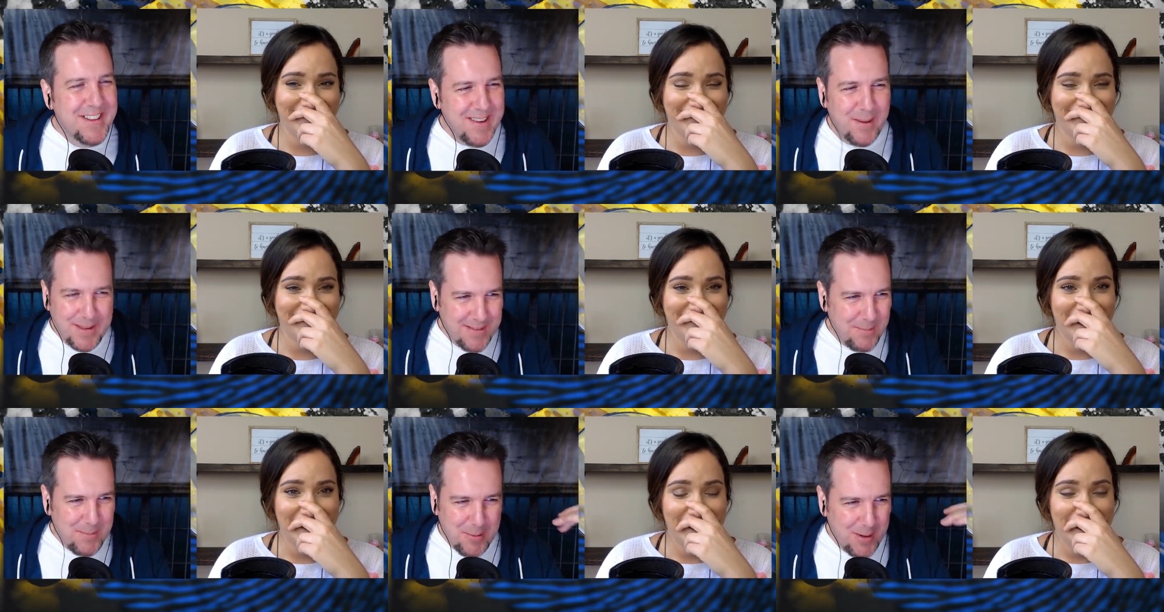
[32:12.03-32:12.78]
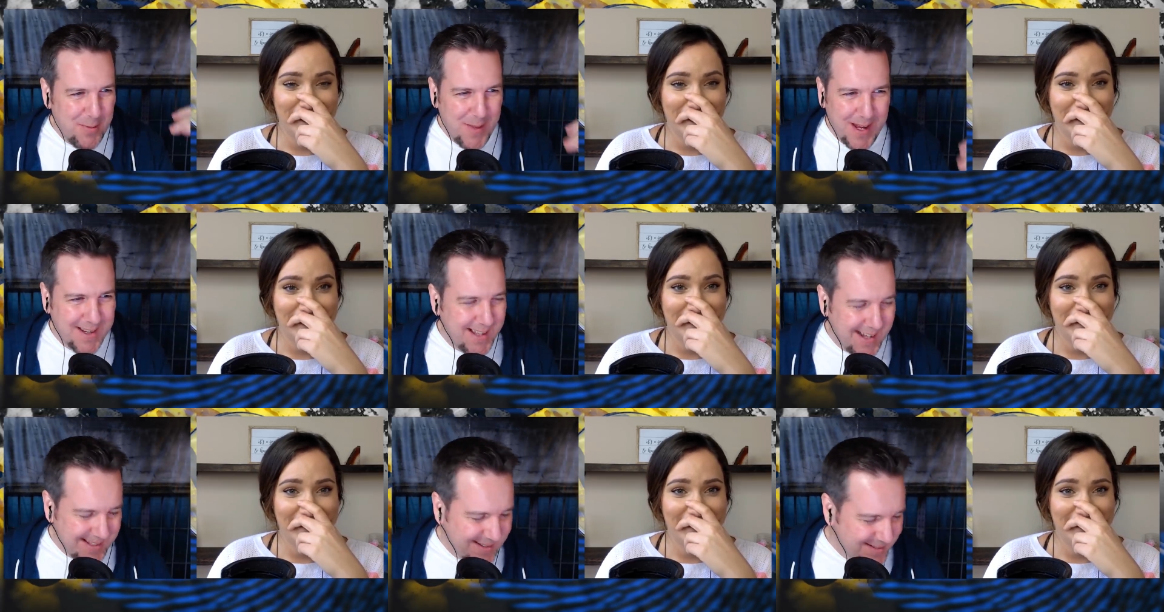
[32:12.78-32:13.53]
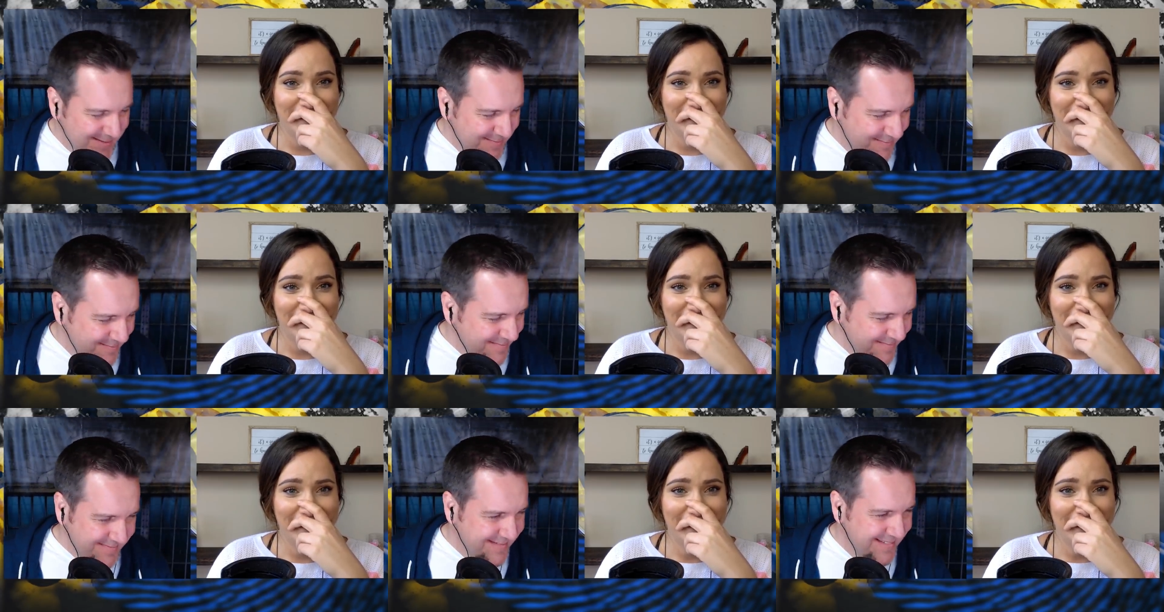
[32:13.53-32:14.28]
Speaker 1: tell me, tell me what you're thinking, Danelle.
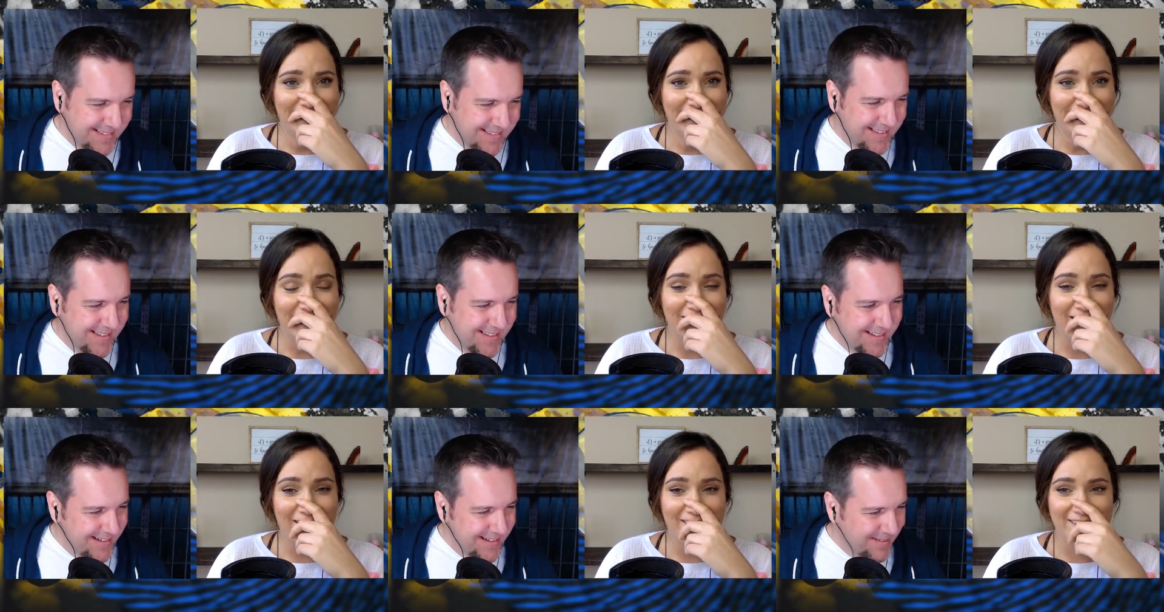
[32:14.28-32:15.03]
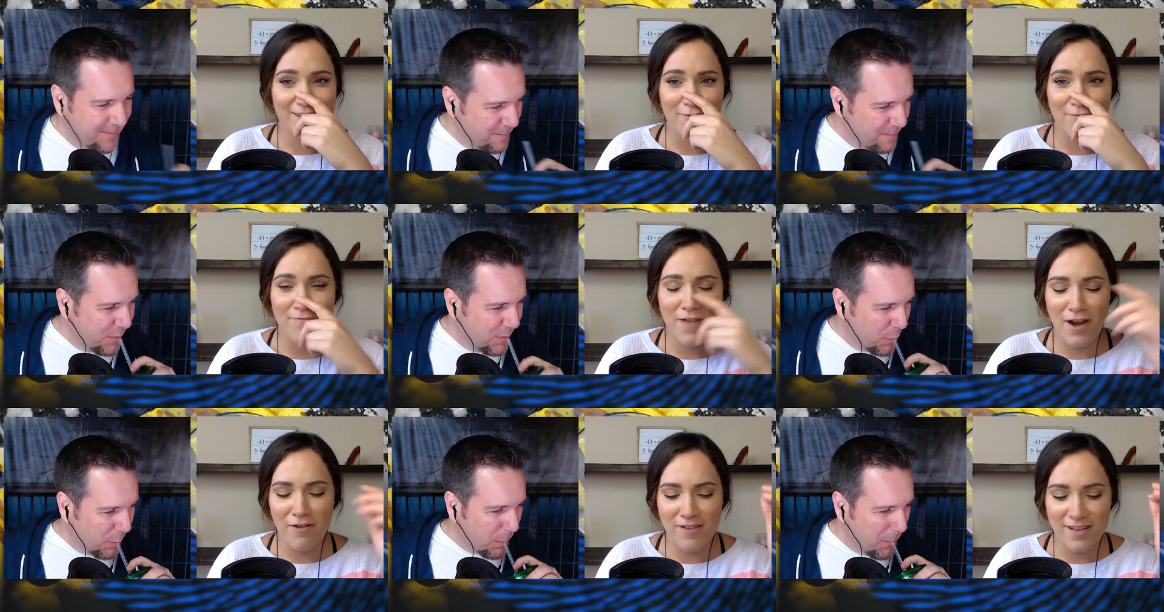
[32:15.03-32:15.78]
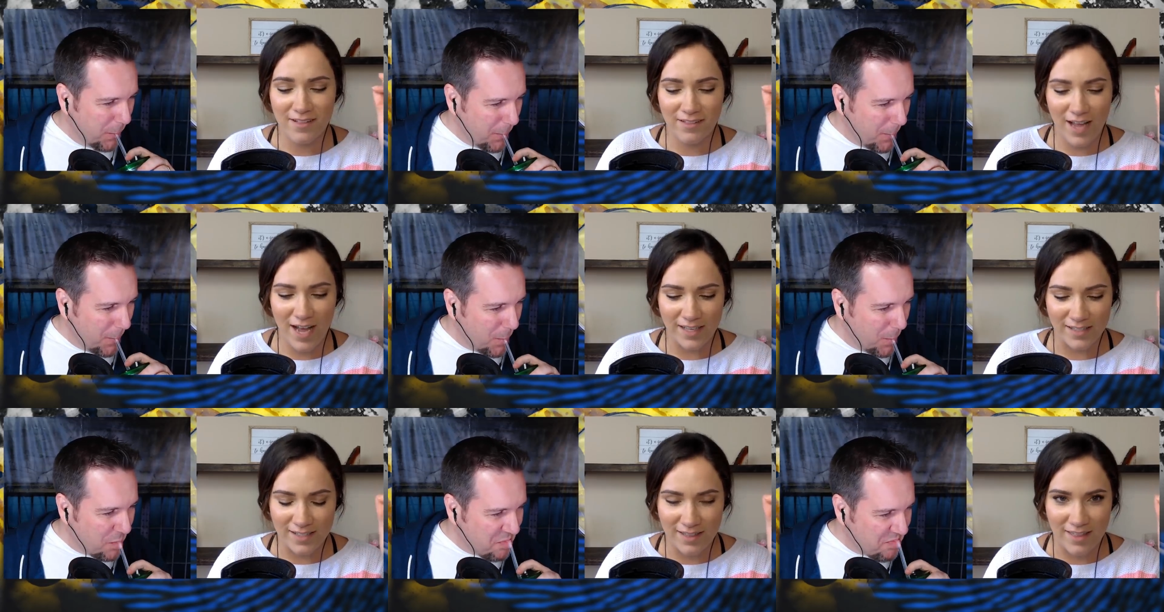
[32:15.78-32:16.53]
Speaker 2: That is the very last
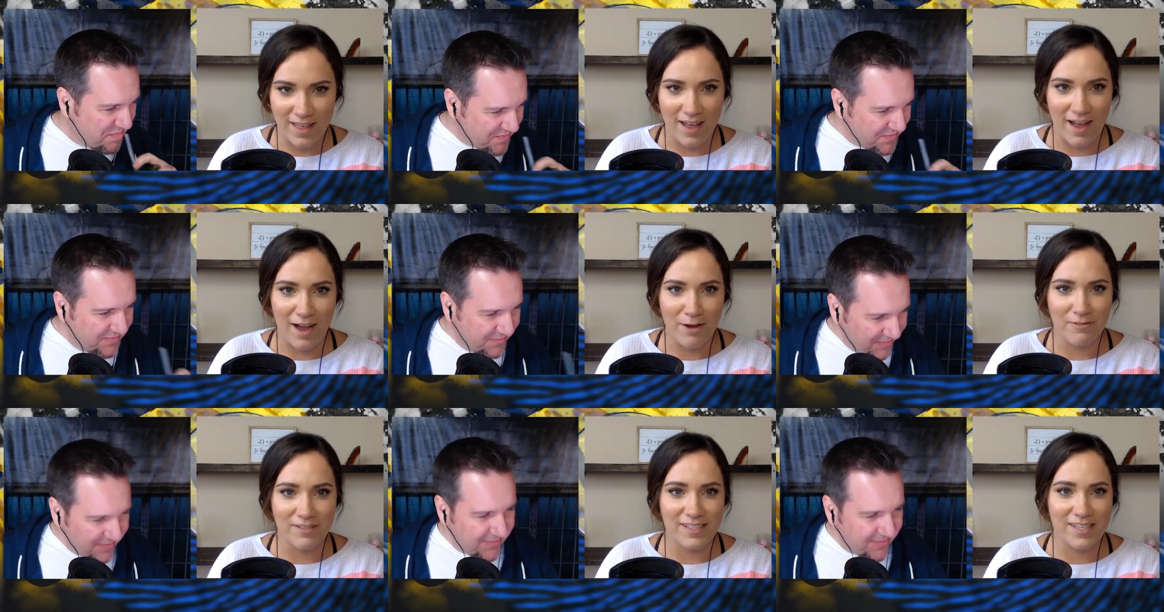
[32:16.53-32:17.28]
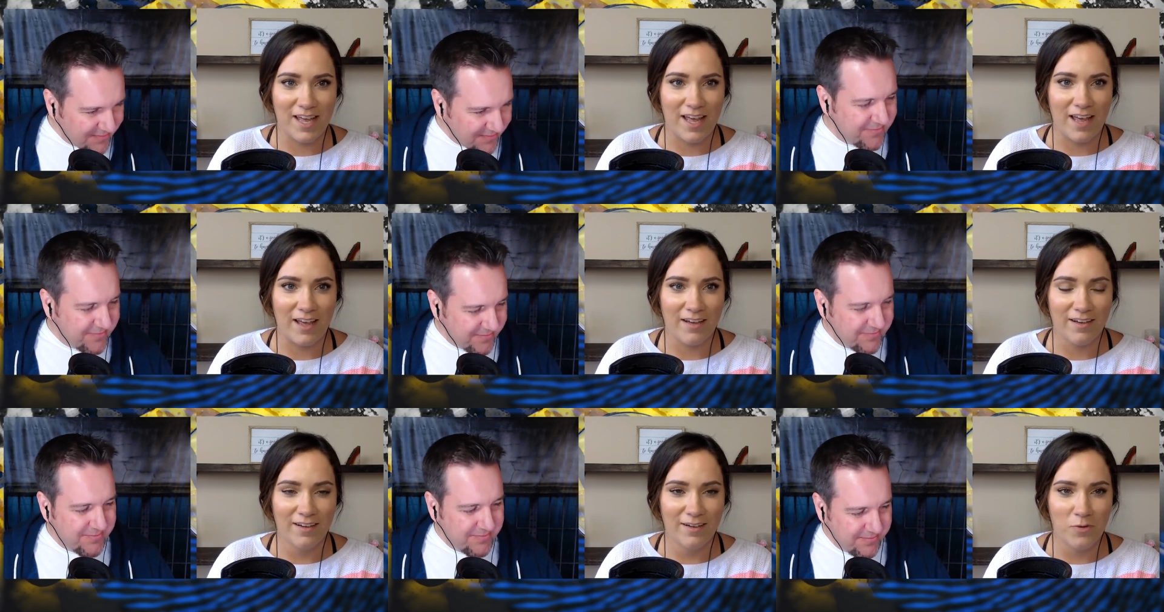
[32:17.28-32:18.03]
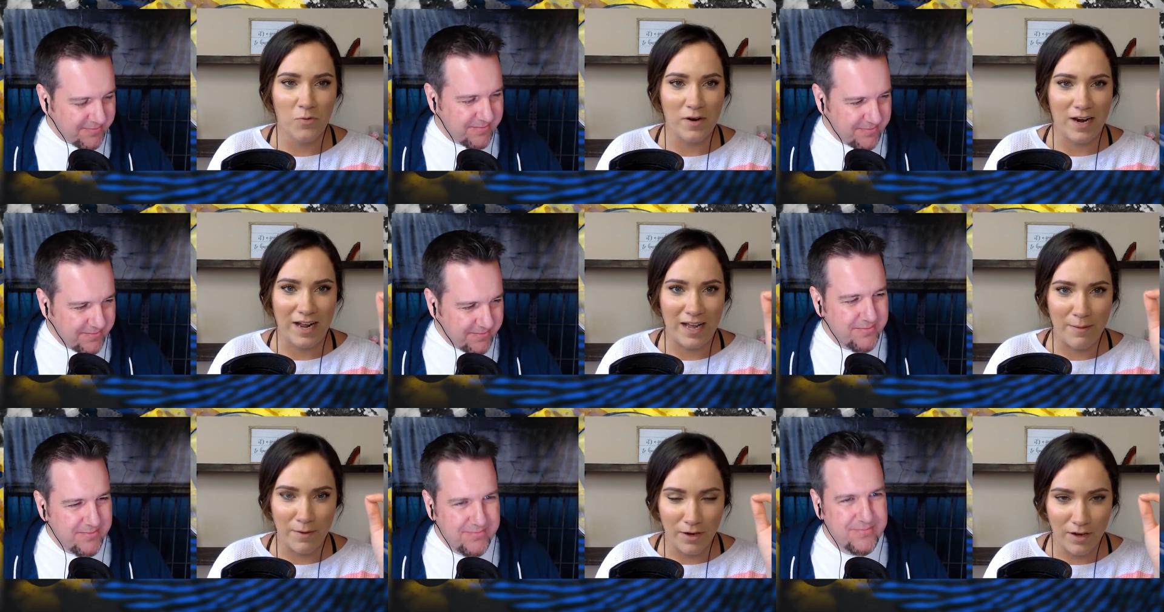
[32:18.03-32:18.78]
thing I would say when I am
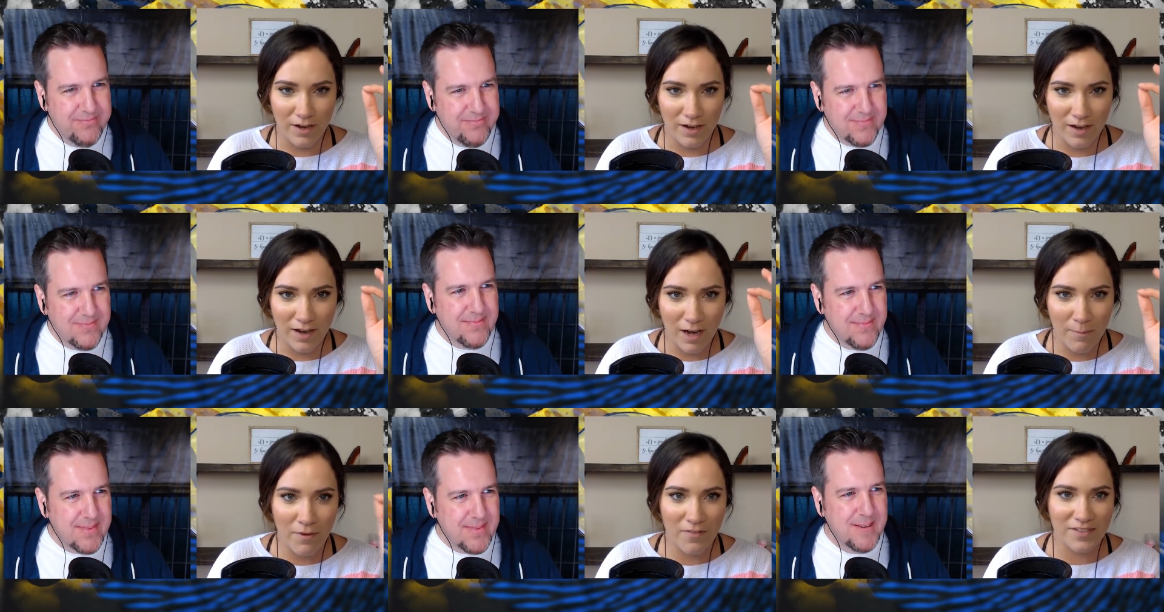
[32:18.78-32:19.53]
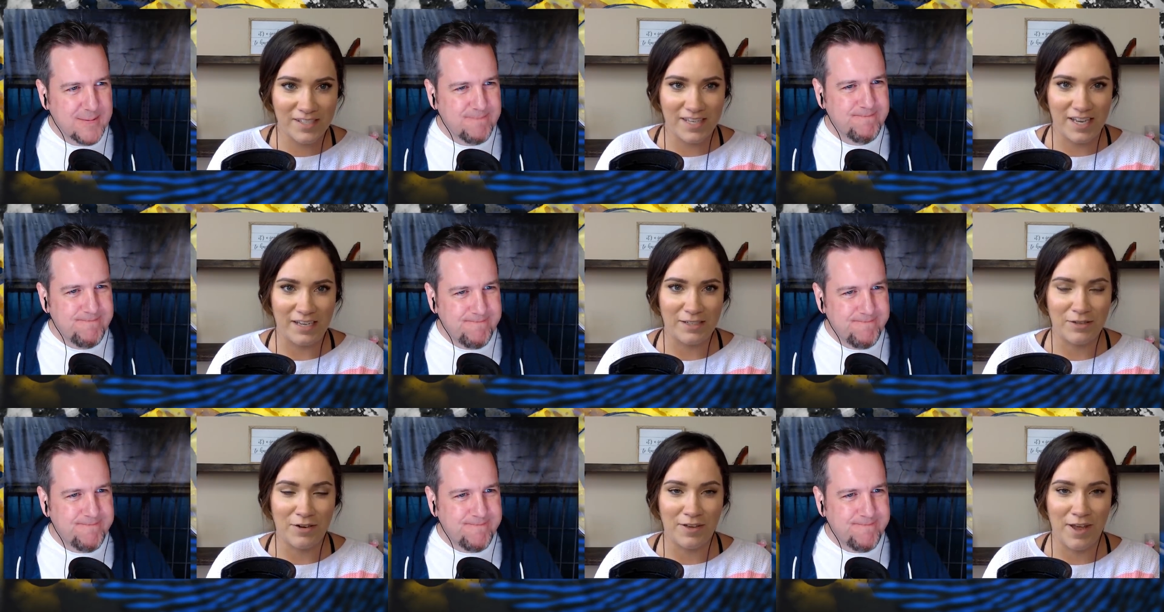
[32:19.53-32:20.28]
up on the stand talking about